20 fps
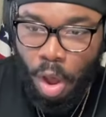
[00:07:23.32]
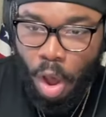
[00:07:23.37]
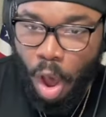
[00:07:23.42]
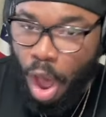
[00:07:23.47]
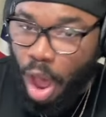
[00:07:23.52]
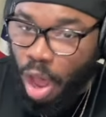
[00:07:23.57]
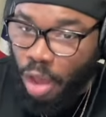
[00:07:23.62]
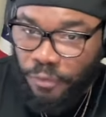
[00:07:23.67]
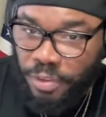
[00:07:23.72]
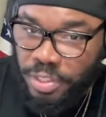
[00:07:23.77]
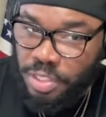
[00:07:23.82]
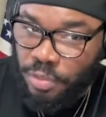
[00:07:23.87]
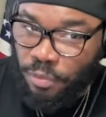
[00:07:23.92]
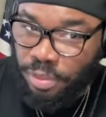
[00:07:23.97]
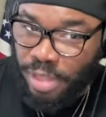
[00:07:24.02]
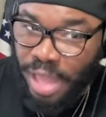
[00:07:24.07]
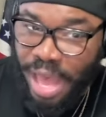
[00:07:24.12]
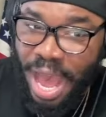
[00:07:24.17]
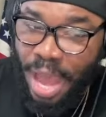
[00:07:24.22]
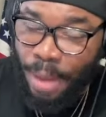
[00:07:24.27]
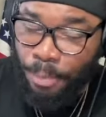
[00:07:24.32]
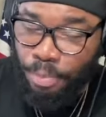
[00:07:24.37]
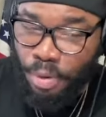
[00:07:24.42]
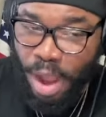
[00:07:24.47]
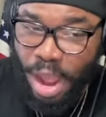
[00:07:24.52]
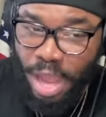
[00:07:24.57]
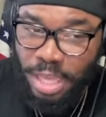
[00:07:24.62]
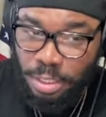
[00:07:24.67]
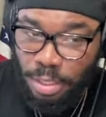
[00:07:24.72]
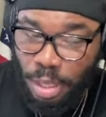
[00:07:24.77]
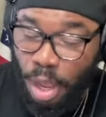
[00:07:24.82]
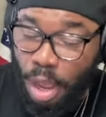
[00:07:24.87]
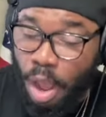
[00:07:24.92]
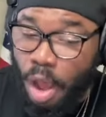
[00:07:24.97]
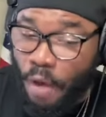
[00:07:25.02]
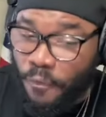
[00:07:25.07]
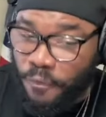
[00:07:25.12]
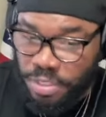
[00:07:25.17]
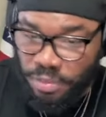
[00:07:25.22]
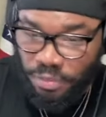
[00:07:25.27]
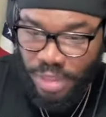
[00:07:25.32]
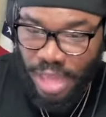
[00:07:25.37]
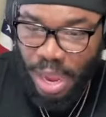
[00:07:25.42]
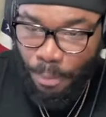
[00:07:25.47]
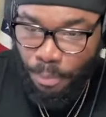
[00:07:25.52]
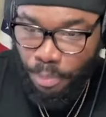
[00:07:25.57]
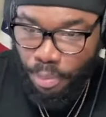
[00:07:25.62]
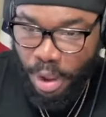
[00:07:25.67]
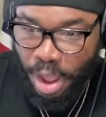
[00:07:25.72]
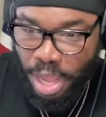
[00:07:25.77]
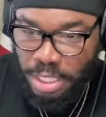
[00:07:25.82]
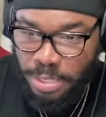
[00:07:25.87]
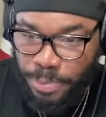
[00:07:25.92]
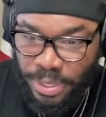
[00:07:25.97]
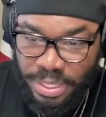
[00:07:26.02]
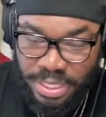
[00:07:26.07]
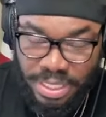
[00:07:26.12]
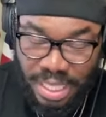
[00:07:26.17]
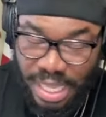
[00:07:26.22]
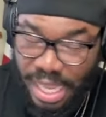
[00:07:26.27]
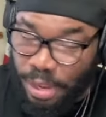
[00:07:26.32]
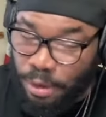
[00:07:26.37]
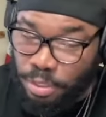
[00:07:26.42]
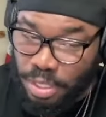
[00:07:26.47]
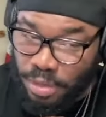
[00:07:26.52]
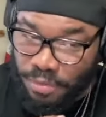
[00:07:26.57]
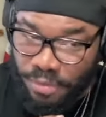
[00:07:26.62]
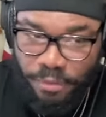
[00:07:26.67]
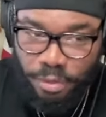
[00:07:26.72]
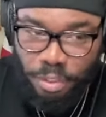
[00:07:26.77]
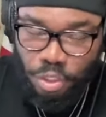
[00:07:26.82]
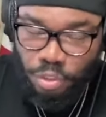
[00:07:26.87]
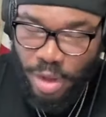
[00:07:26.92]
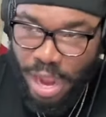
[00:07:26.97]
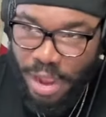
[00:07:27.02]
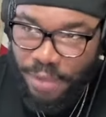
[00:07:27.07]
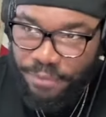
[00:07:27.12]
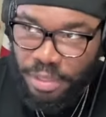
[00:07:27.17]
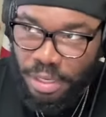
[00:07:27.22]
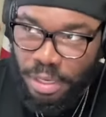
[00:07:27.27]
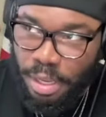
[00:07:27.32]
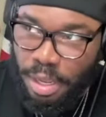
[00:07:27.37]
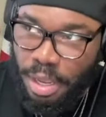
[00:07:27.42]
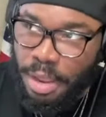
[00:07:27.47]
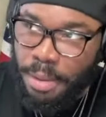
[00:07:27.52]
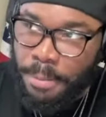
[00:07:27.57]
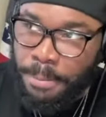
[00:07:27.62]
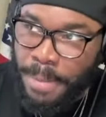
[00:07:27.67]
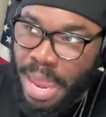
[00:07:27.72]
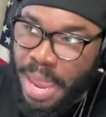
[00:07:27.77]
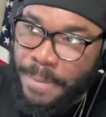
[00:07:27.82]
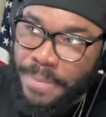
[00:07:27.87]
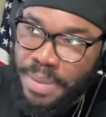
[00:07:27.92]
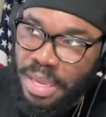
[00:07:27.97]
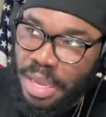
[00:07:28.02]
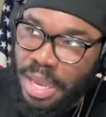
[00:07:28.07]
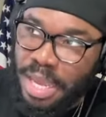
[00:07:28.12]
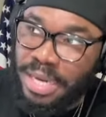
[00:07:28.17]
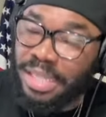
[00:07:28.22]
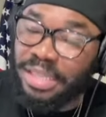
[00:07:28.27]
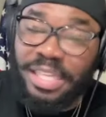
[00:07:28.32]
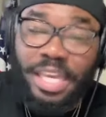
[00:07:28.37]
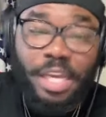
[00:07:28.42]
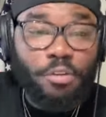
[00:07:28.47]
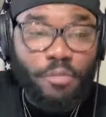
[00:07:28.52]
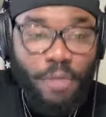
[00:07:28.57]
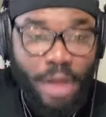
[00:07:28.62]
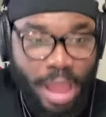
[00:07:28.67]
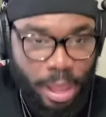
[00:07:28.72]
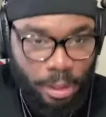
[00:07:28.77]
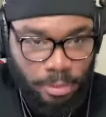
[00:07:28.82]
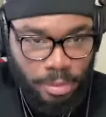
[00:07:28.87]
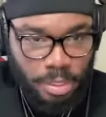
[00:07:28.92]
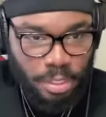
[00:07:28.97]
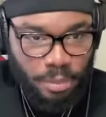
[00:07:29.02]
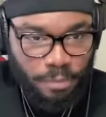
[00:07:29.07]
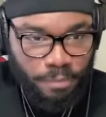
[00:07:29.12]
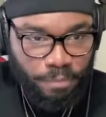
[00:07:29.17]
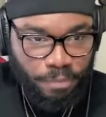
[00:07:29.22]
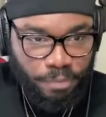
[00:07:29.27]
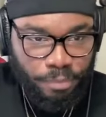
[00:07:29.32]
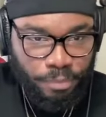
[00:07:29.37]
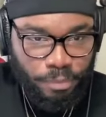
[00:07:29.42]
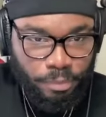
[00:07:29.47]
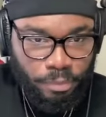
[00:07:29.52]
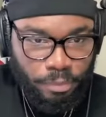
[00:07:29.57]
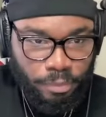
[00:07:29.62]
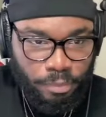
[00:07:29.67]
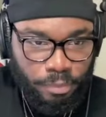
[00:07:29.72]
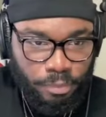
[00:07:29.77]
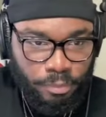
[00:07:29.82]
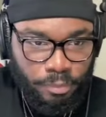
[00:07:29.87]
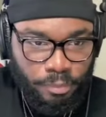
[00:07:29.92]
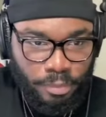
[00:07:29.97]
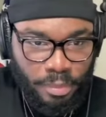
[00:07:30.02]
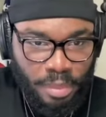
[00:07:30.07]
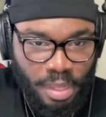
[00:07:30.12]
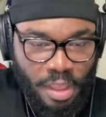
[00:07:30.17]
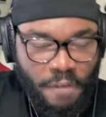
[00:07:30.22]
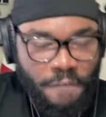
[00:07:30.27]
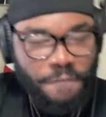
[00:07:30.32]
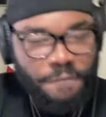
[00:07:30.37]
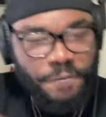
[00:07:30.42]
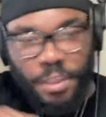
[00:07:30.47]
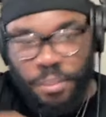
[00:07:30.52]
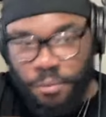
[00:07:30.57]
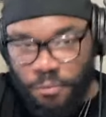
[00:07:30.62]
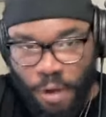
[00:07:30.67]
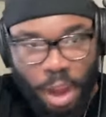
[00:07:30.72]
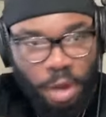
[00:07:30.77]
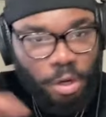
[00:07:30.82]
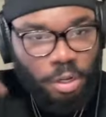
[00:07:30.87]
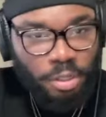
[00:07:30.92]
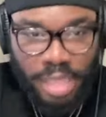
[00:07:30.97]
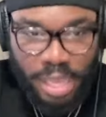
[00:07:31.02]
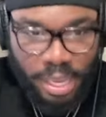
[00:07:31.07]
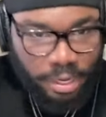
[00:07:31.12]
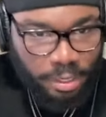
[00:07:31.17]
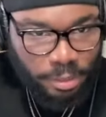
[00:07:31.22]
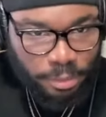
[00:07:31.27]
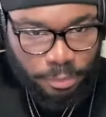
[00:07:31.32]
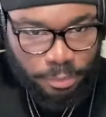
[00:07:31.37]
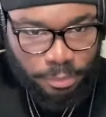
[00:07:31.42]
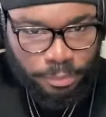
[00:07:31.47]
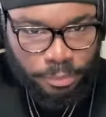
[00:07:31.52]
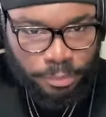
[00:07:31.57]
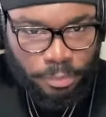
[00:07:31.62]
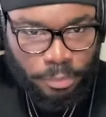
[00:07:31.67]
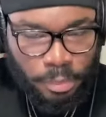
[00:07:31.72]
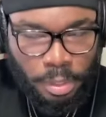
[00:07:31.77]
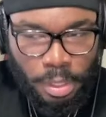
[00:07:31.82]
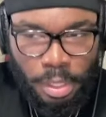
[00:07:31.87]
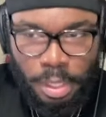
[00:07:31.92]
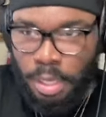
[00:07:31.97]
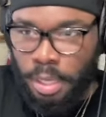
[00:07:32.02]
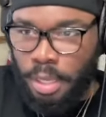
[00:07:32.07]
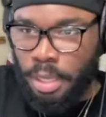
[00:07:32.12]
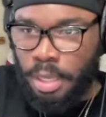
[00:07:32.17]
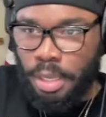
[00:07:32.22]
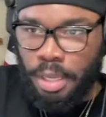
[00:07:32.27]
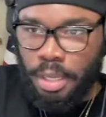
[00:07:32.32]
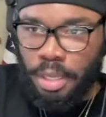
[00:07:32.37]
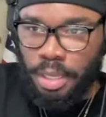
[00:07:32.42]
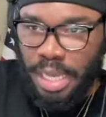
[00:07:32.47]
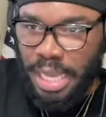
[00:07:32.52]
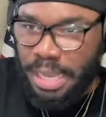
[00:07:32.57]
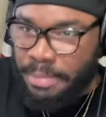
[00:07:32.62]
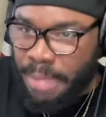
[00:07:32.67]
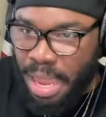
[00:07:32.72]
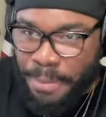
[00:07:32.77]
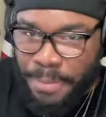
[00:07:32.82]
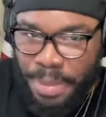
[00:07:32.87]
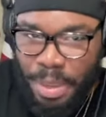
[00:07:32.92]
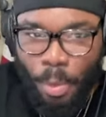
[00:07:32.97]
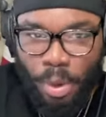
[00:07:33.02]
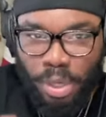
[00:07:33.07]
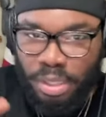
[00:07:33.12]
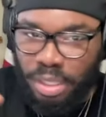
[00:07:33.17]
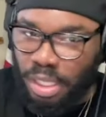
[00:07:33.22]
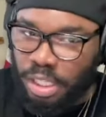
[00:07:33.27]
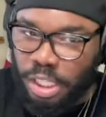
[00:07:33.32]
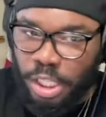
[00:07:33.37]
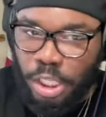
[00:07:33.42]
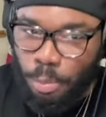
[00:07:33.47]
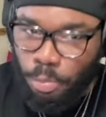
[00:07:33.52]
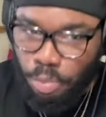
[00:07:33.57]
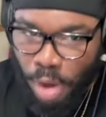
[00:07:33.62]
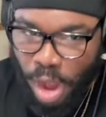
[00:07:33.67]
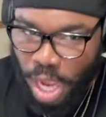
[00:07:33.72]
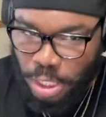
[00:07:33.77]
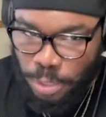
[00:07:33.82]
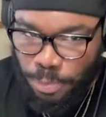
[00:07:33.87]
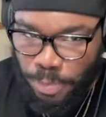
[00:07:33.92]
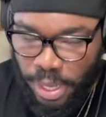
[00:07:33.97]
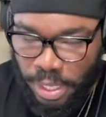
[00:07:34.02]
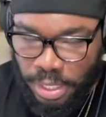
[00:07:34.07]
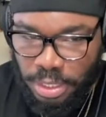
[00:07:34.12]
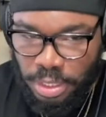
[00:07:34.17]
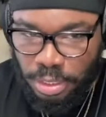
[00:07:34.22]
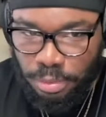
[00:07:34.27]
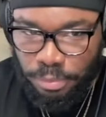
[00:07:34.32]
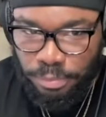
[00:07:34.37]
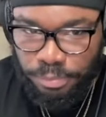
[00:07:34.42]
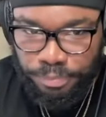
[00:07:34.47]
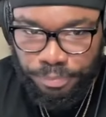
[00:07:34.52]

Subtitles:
offensive line prospects the Eagles have ever drafted, maybe in the later rounds. Fifth round or later, he may be one of the cleaner prospects.